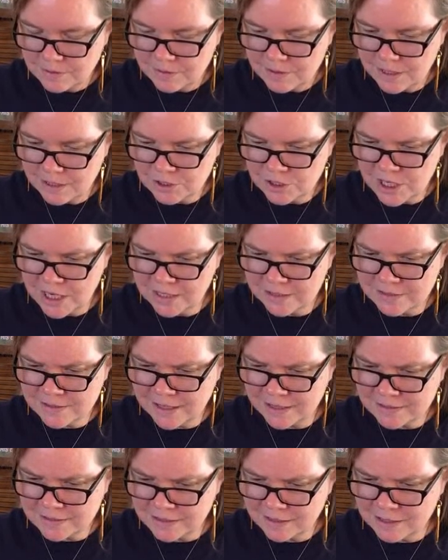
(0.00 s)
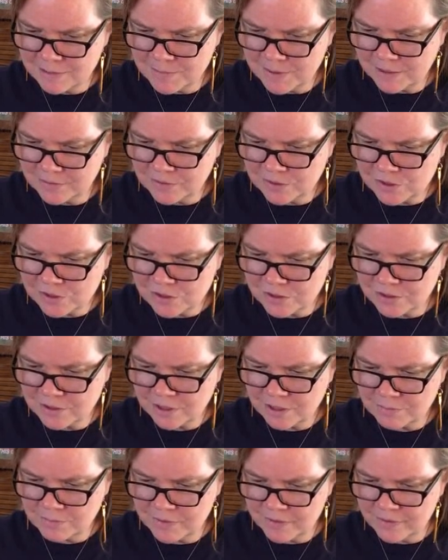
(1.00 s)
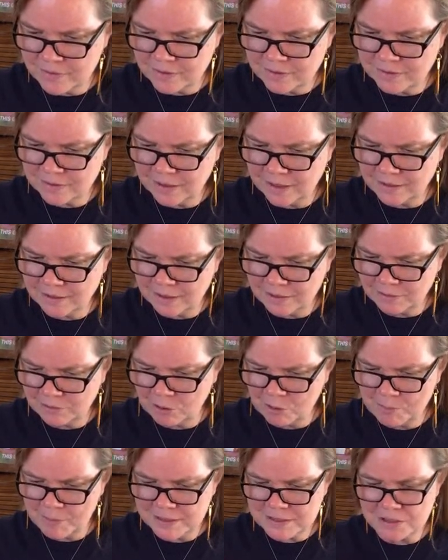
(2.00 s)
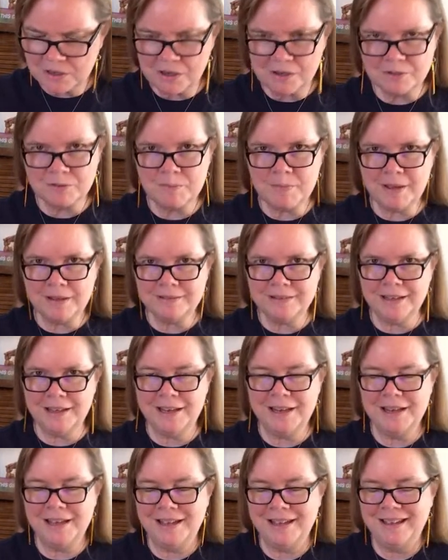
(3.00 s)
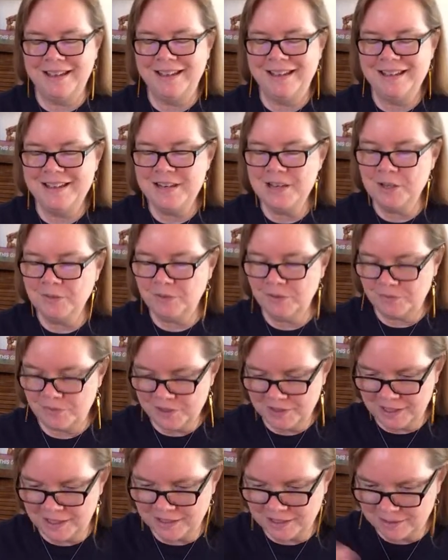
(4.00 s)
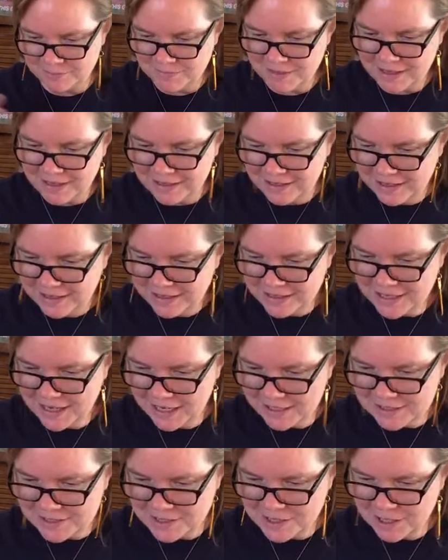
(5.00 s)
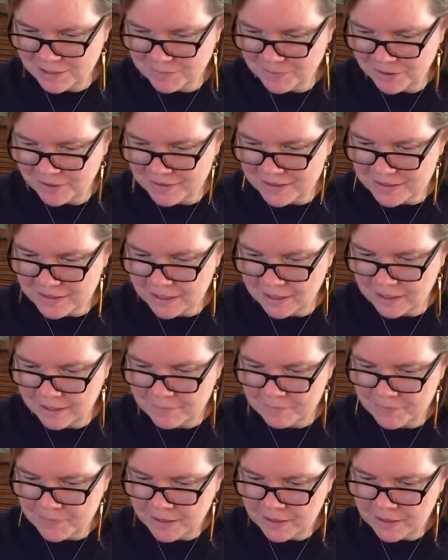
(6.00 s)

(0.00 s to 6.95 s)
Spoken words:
Yeah, Jan's asking about the shirt I'm wearing. I hope I talked about that enough. I feel like I'm catching up all the time.